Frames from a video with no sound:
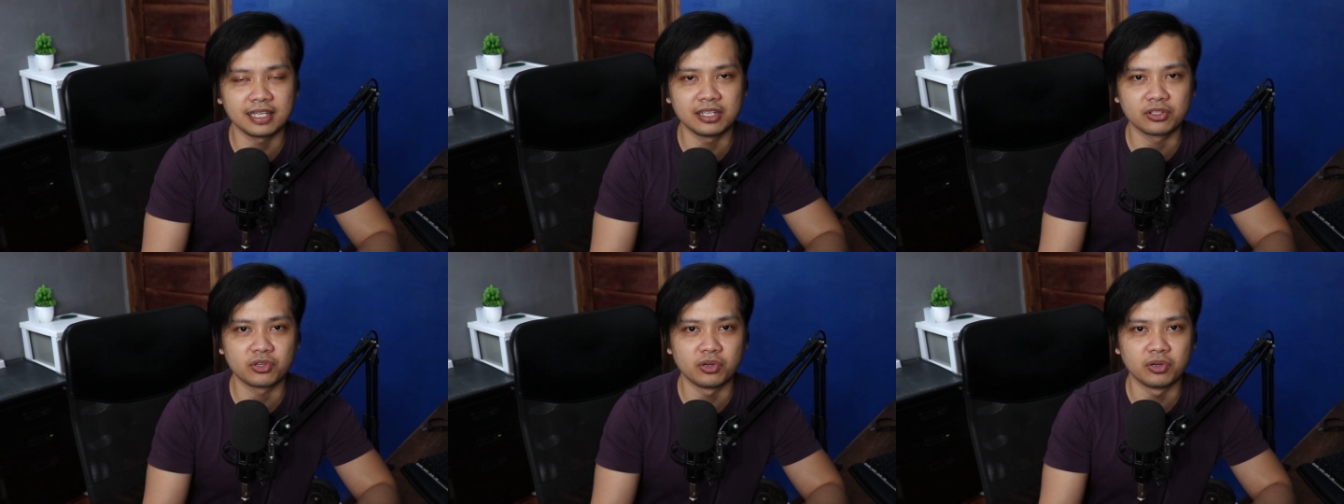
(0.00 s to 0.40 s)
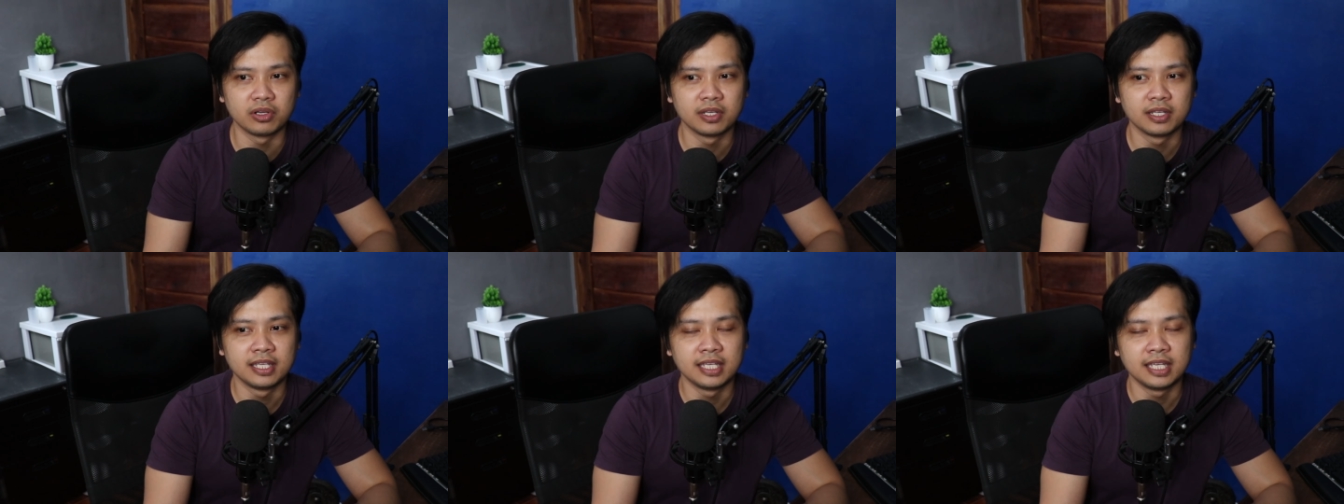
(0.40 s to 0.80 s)
tingin ko
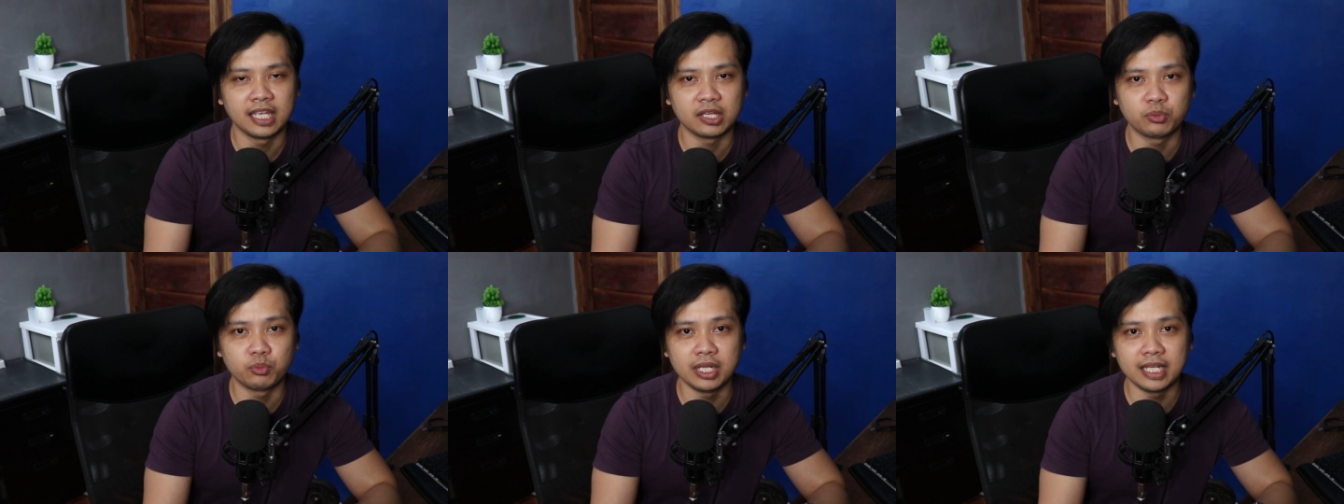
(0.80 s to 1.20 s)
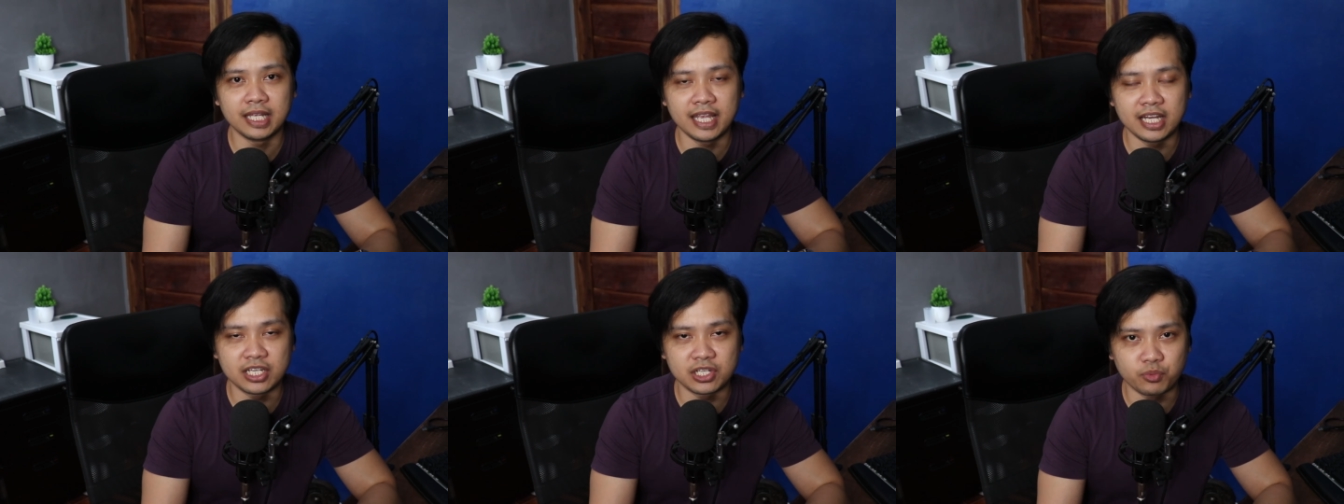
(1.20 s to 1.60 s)
it will
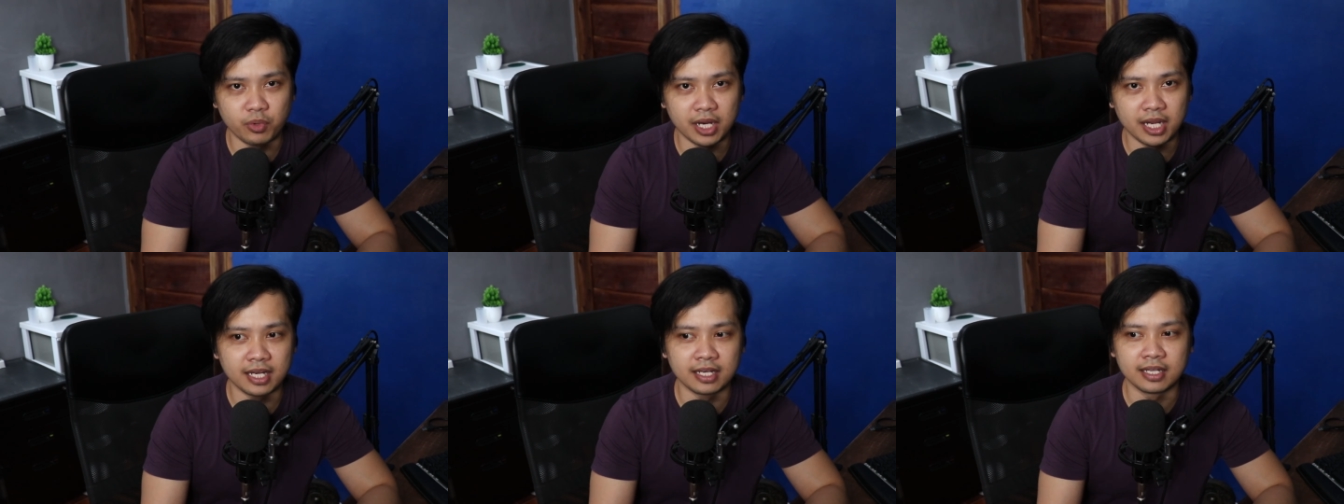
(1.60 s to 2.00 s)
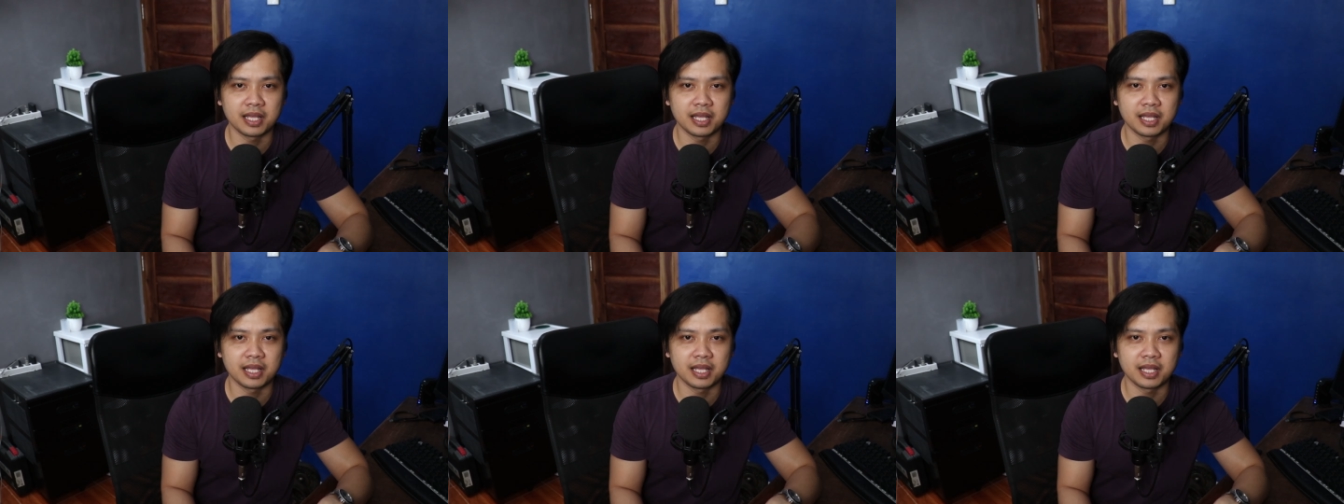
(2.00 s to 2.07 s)
age well.